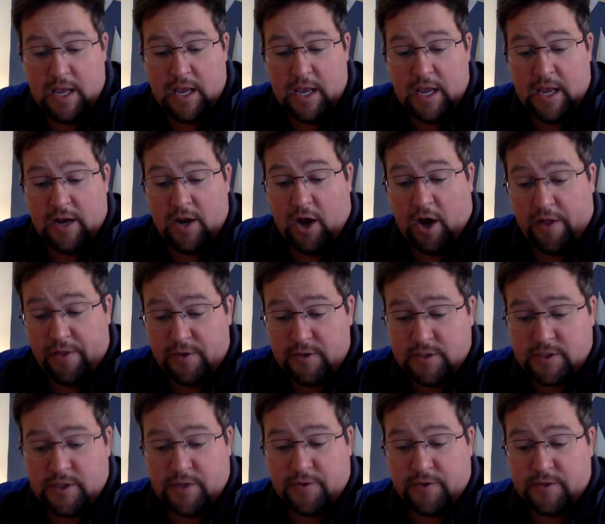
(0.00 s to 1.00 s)
In other
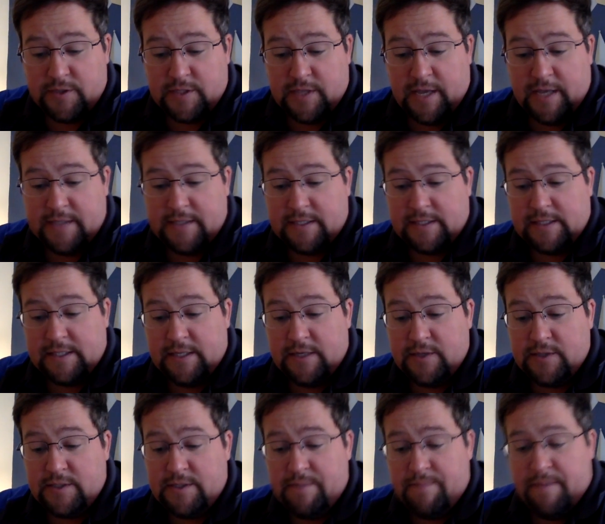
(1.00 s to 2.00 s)
Southern states,
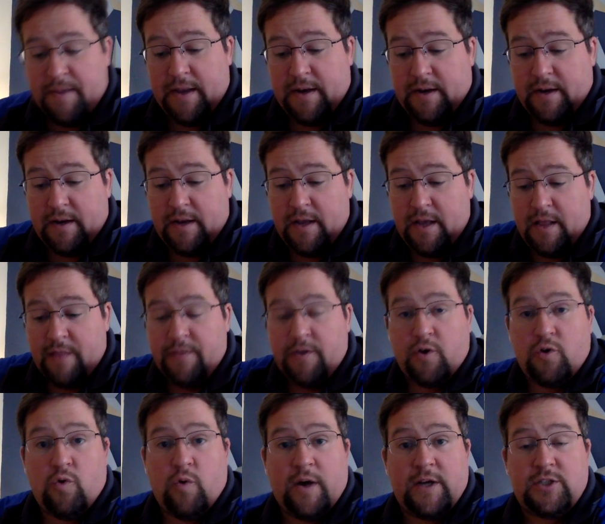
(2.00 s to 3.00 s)
leaders debated the
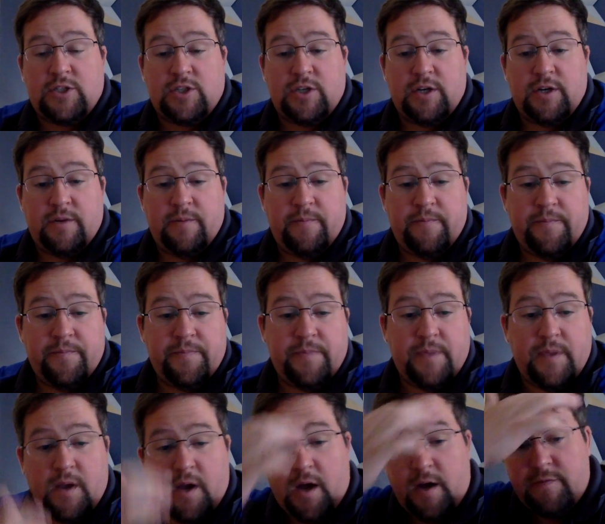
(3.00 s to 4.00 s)
question
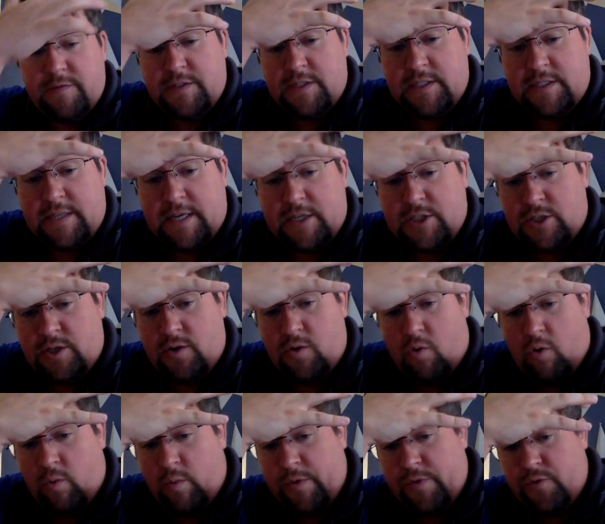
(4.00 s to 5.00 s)
of secession
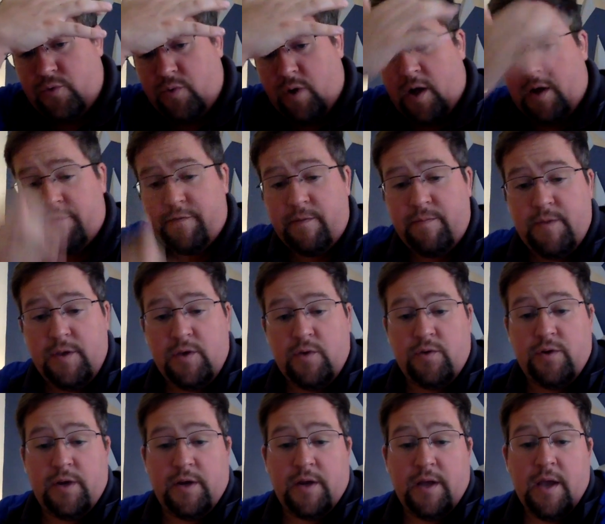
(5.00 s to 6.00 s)
or withdrawal from the
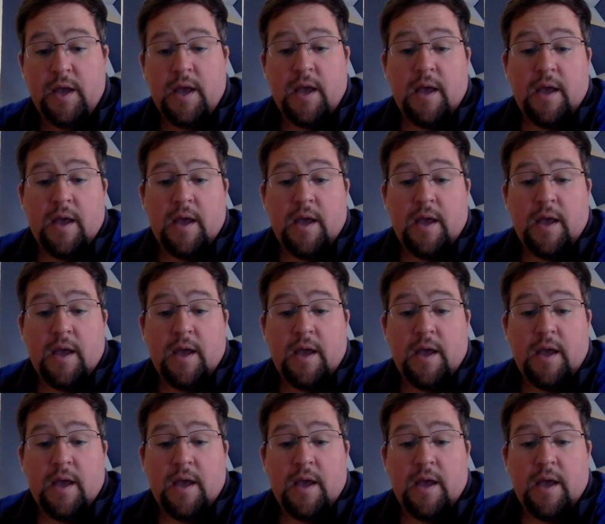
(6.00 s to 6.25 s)
Union.